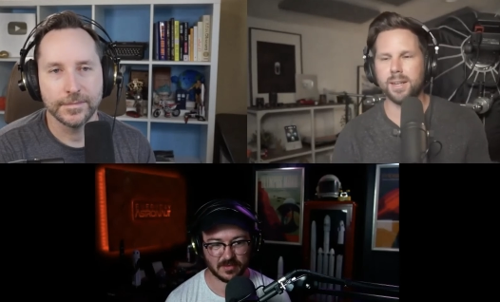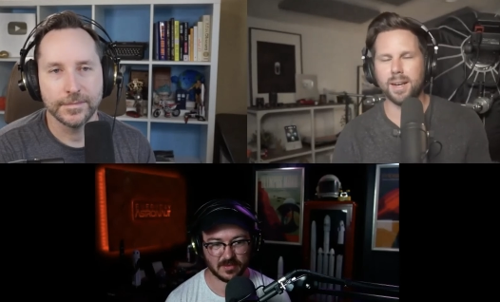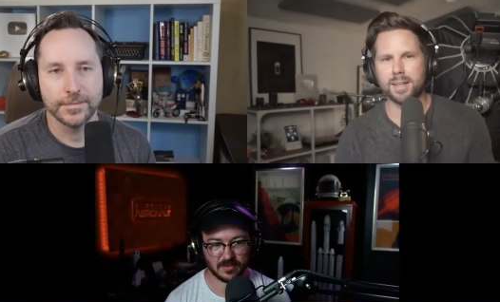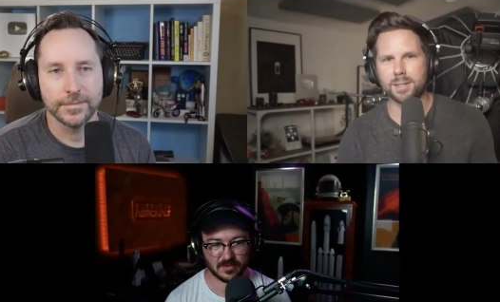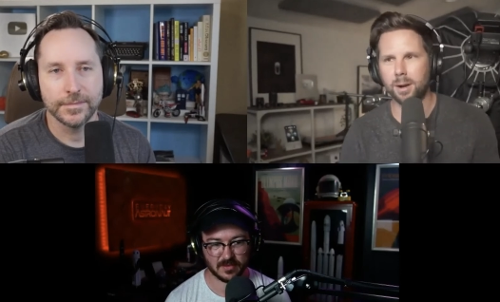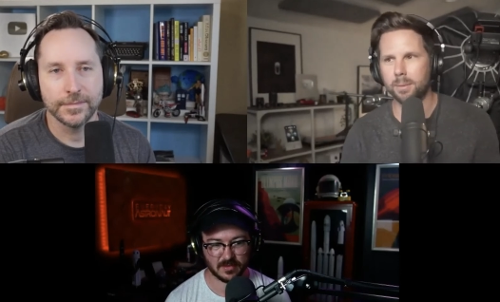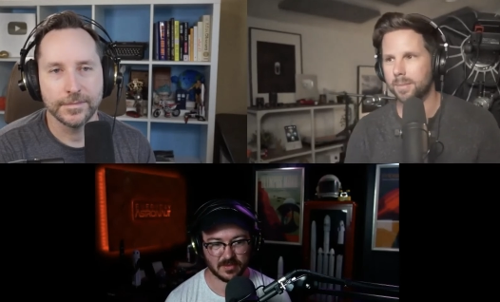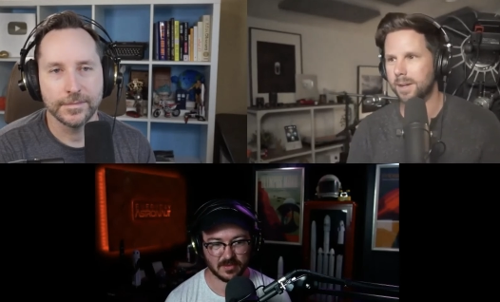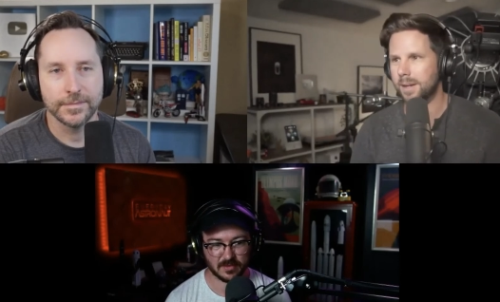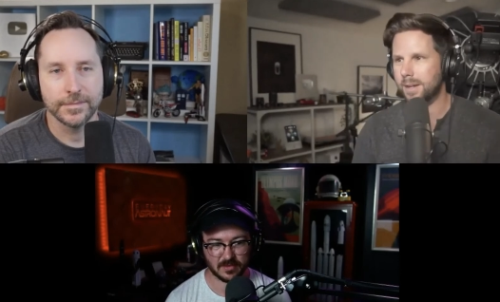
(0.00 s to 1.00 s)
Speaker 1: I saw
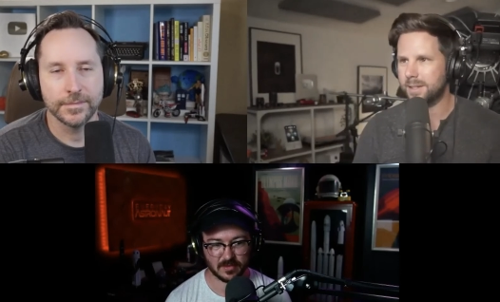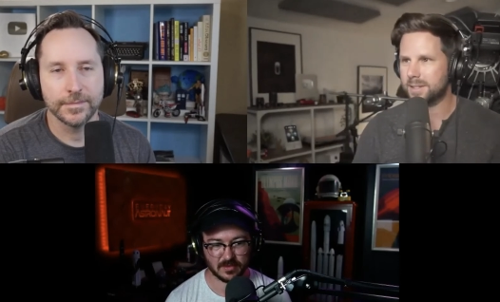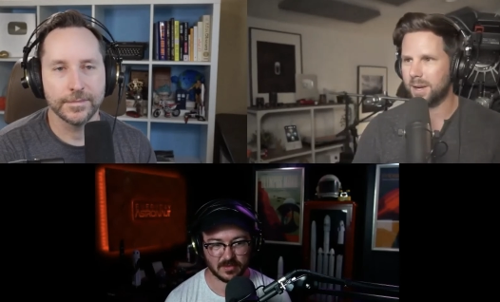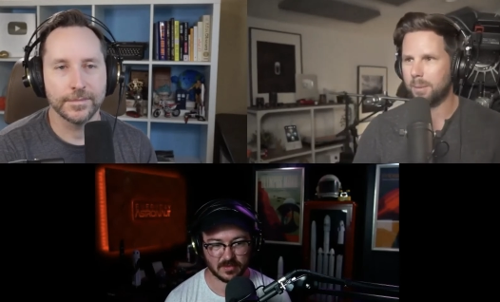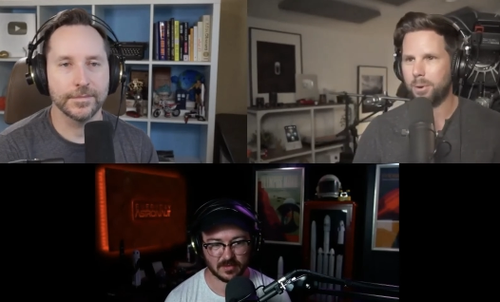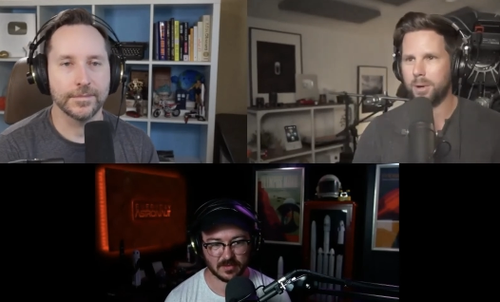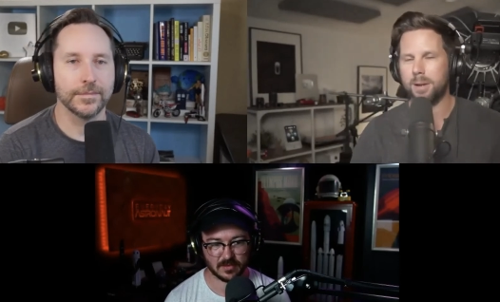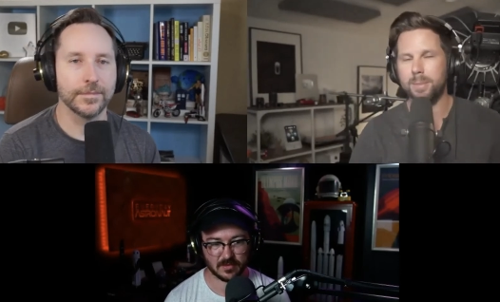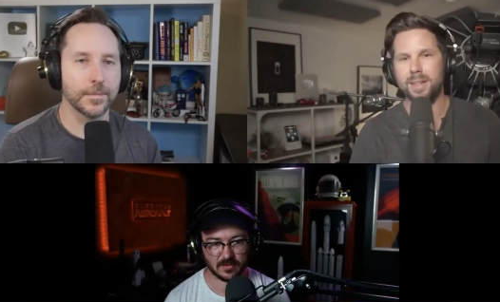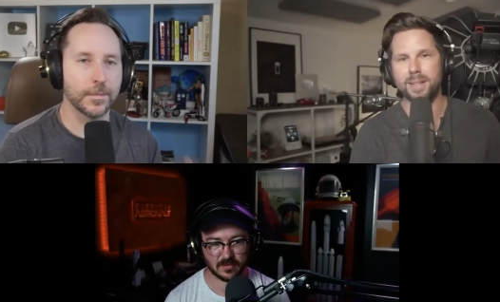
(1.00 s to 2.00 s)
him uh, on Instagram
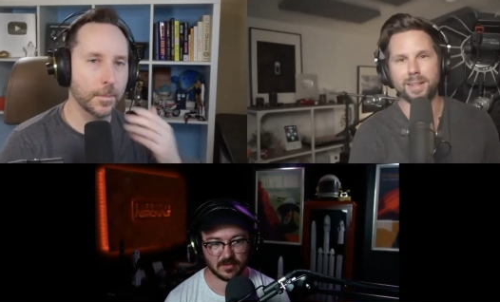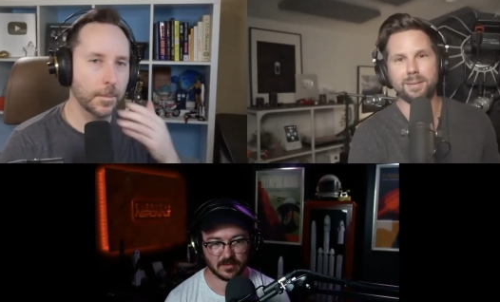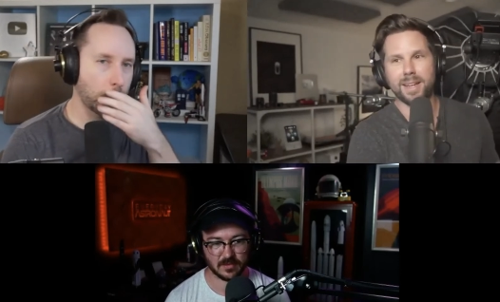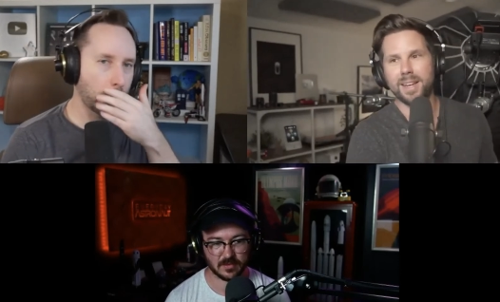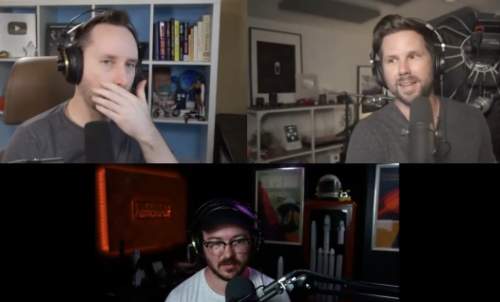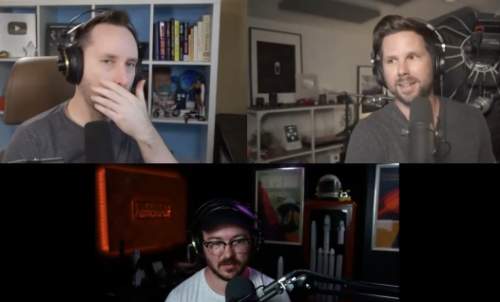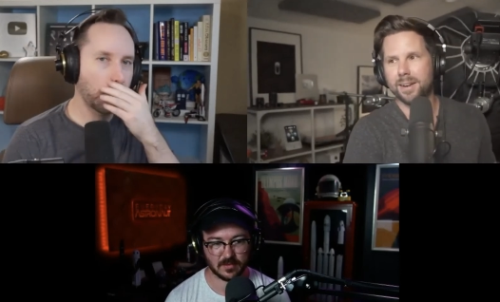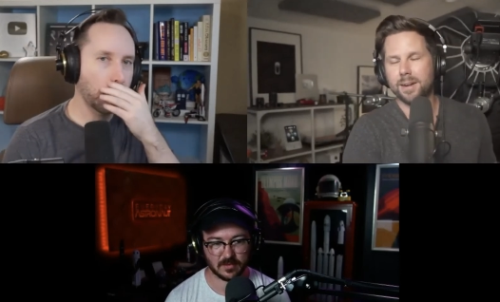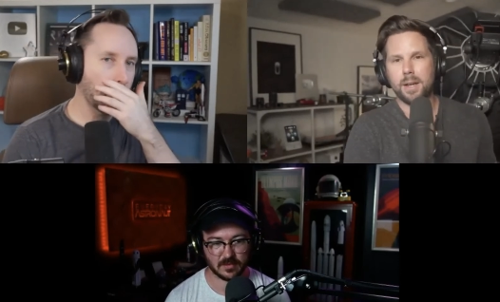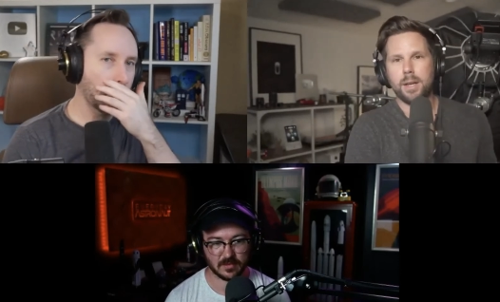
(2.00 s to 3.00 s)
putting him in, him getting in
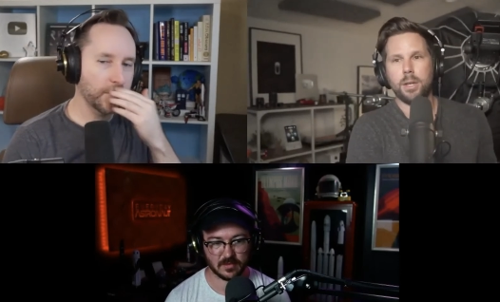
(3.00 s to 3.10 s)
there.